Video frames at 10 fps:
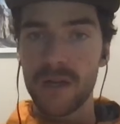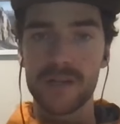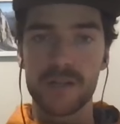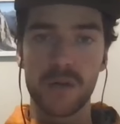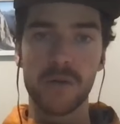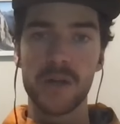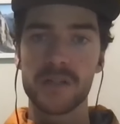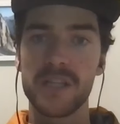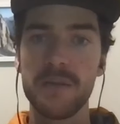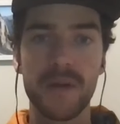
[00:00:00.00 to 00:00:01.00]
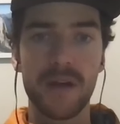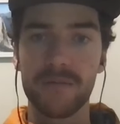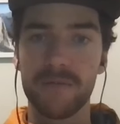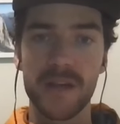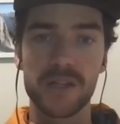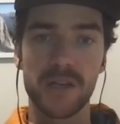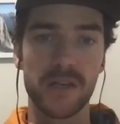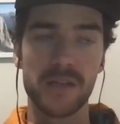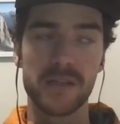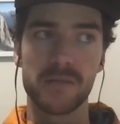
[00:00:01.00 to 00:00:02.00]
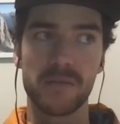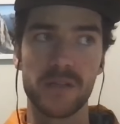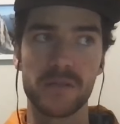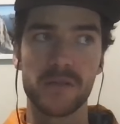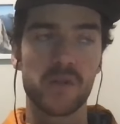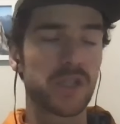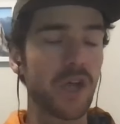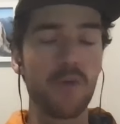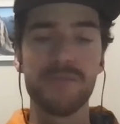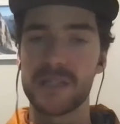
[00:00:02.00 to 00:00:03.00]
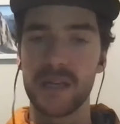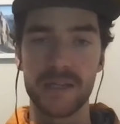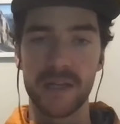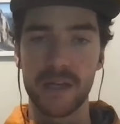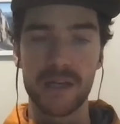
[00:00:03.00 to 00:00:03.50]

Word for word: And so CPI inflation is is so misleading.